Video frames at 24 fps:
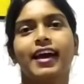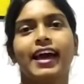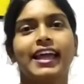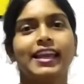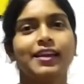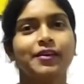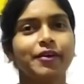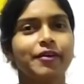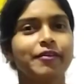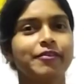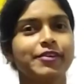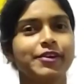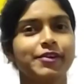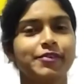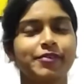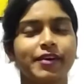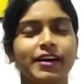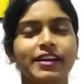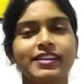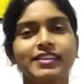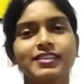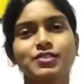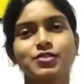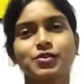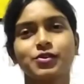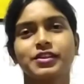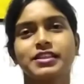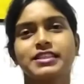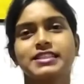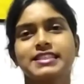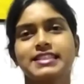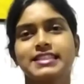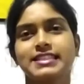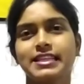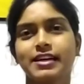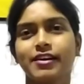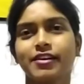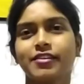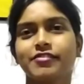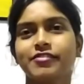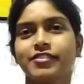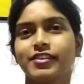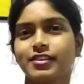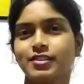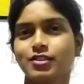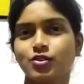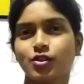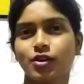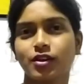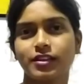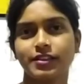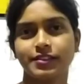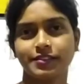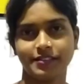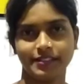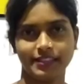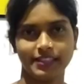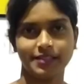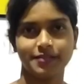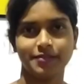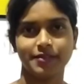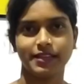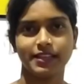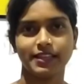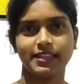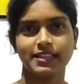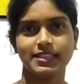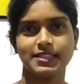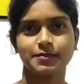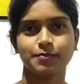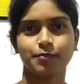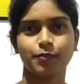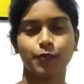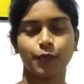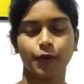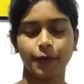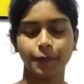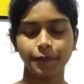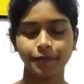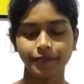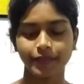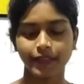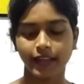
Hello everyone. So this is our first alternative English poem.